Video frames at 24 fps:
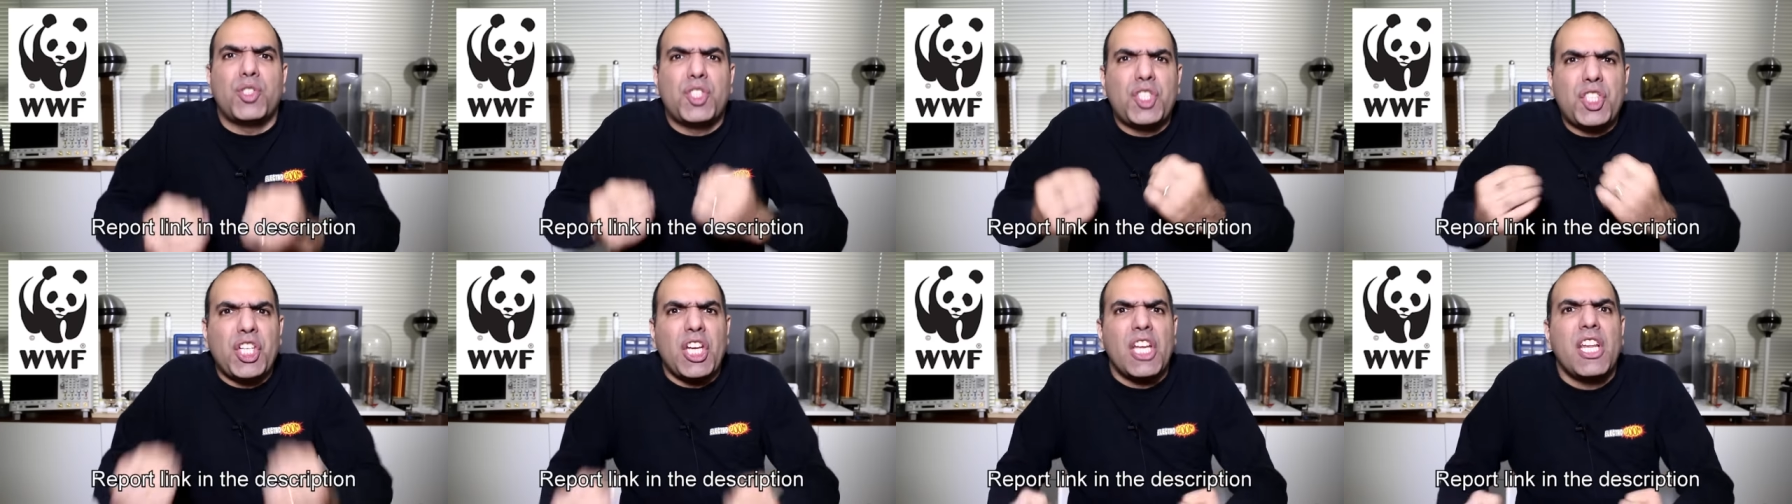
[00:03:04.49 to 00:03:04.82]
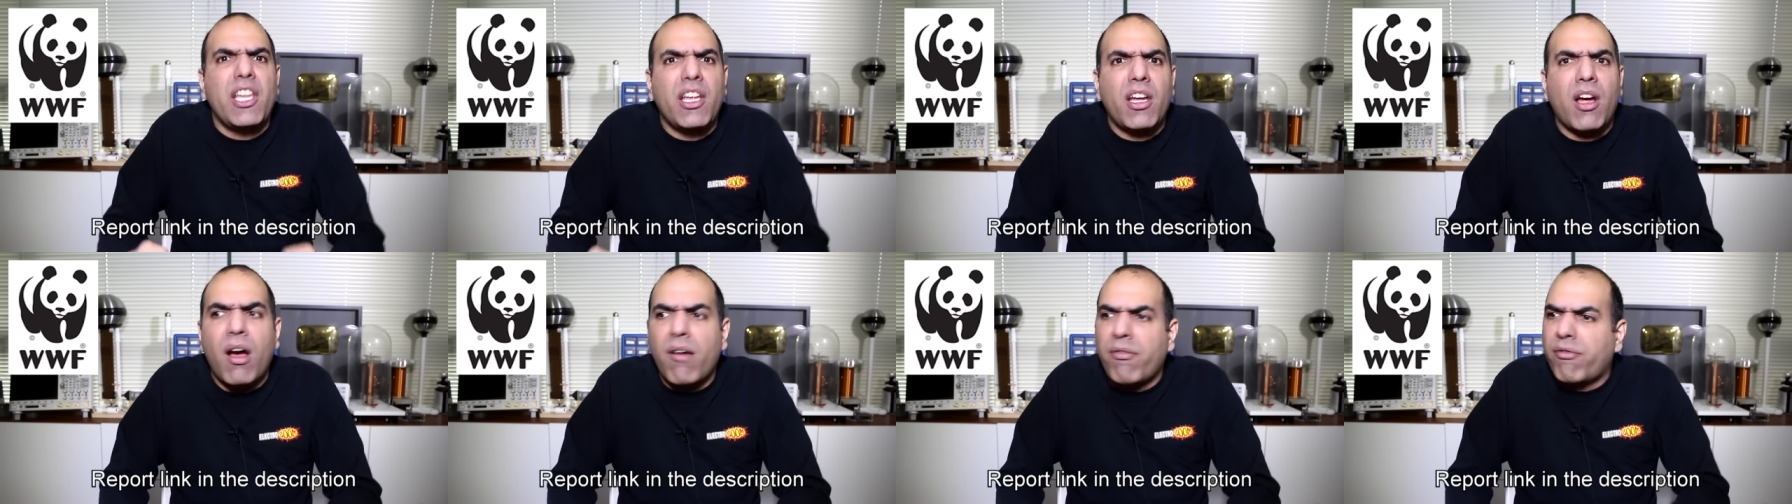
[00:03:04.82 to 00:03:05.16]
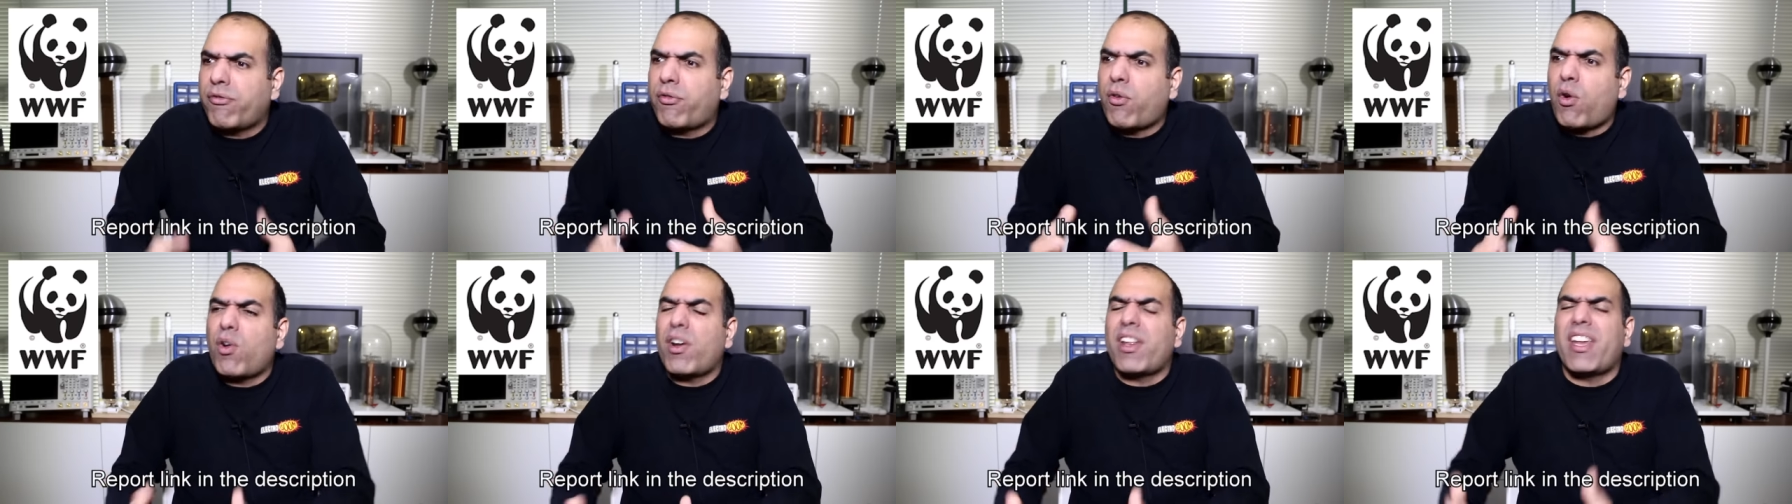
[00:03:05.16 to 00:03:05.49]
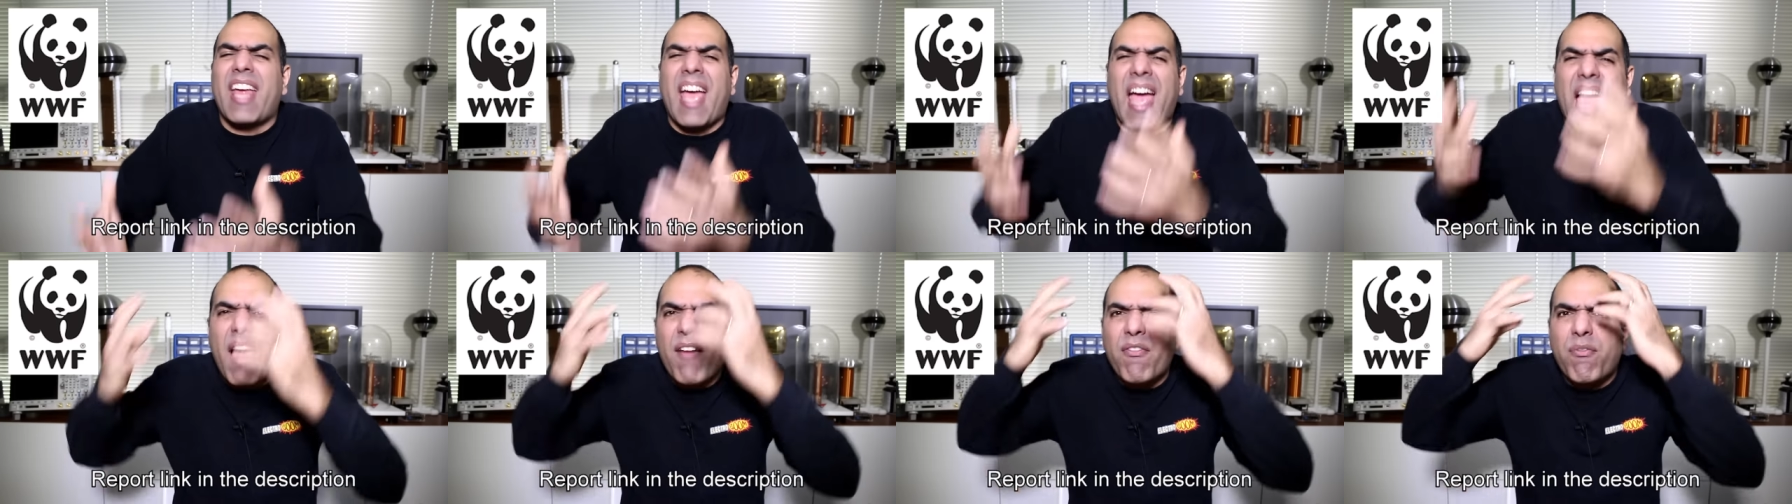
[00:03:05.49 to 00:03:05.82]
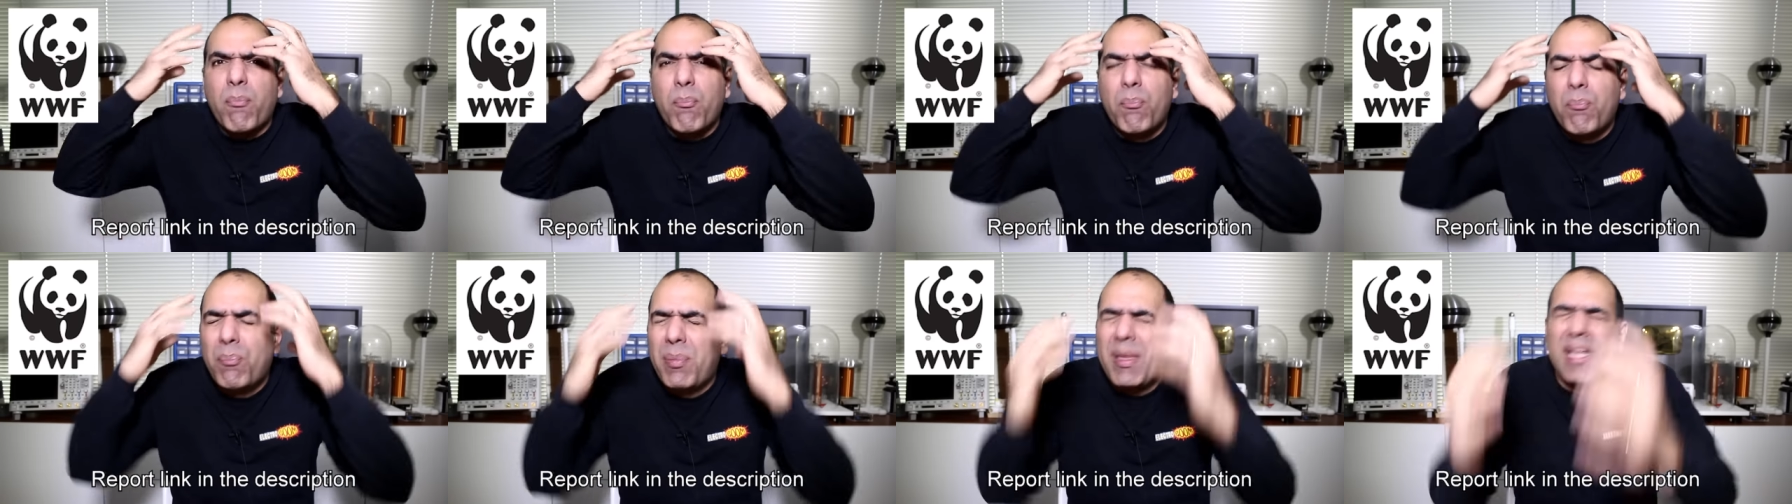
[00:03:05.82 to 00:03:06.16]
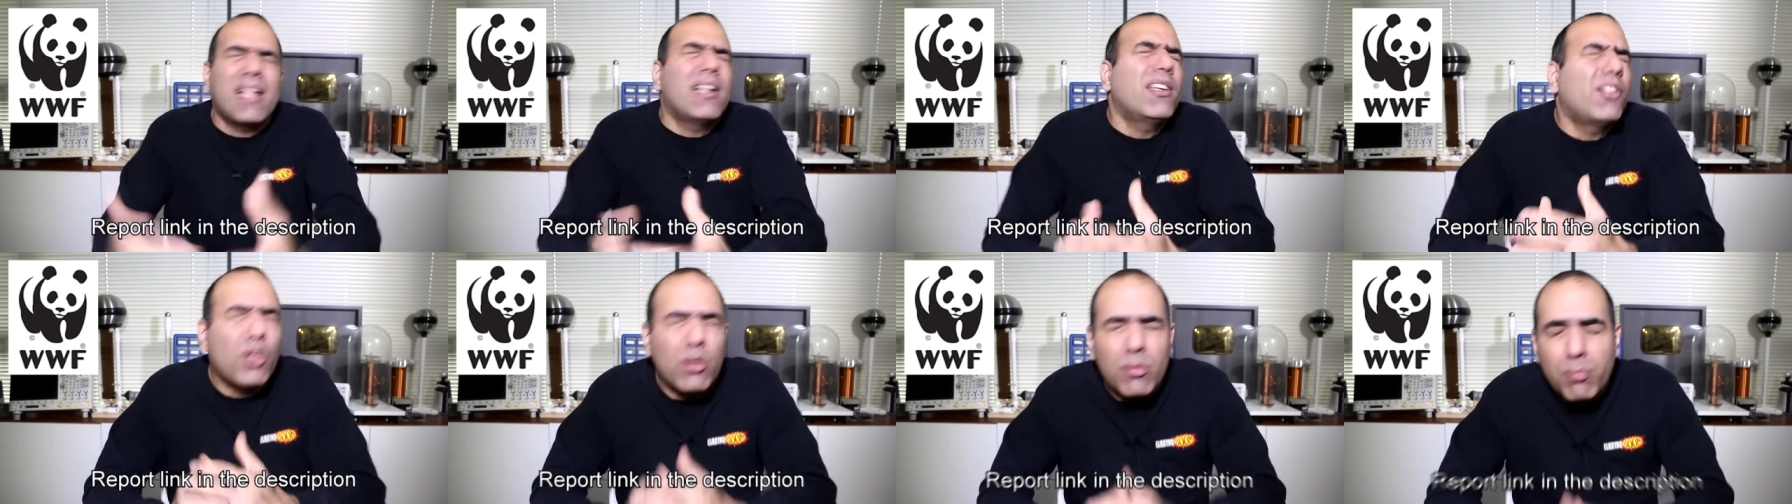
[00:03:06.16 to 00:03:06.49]
killing off 4.5
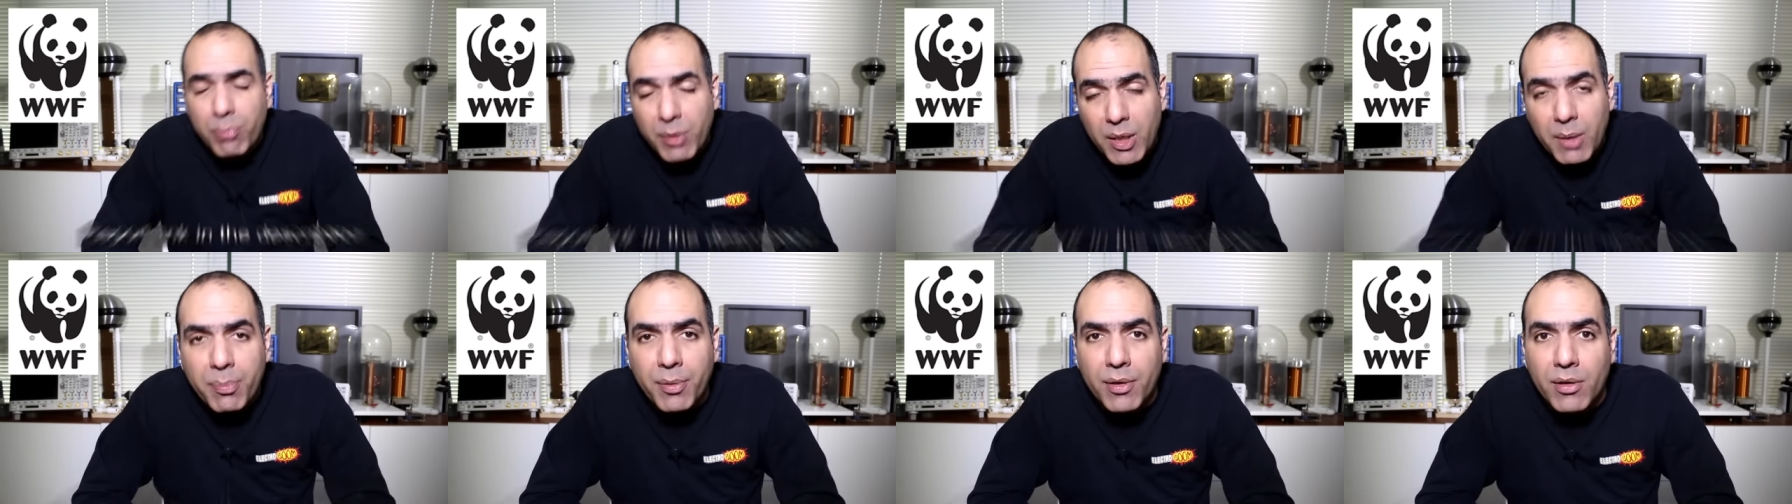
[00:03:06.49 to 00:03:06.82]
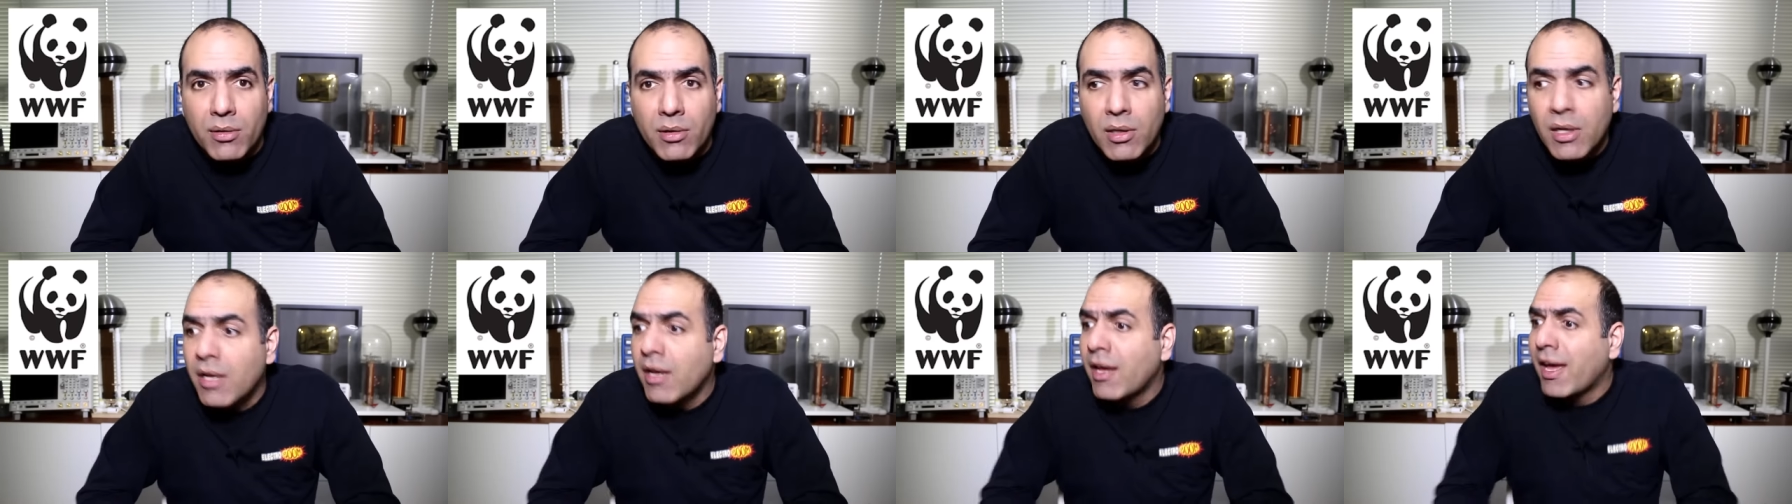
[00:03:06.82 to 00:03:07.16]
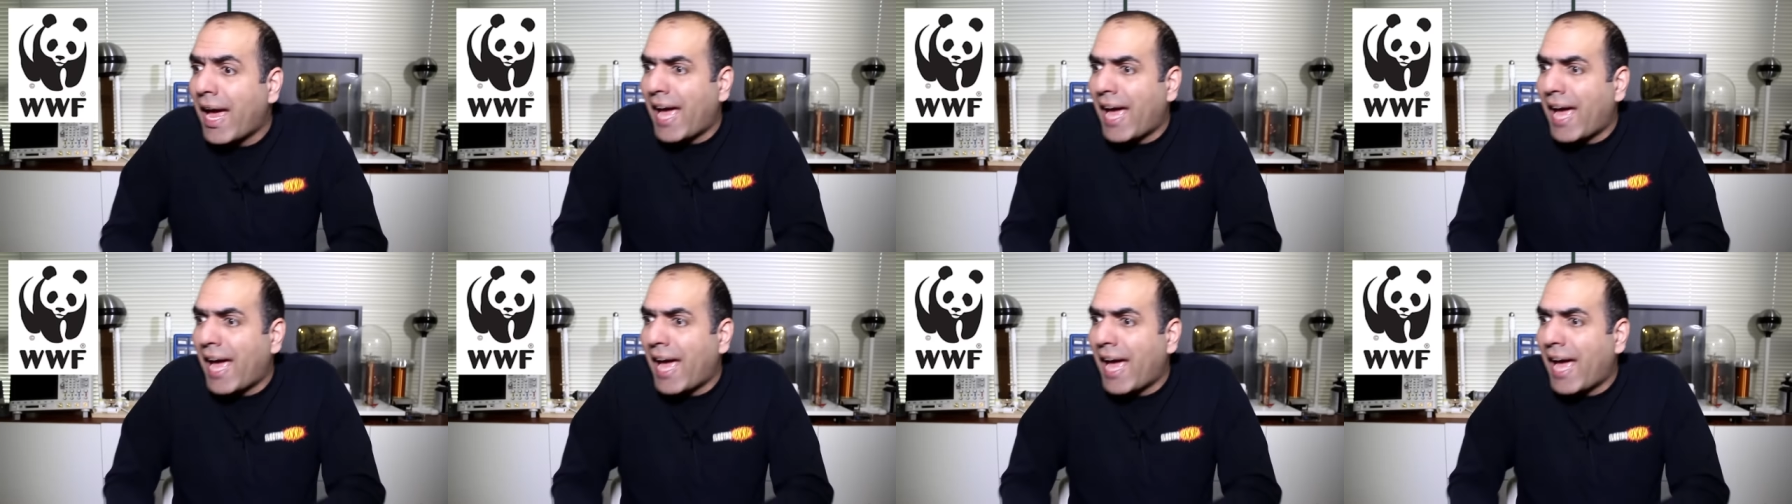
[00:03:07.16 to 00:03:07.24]
billion people,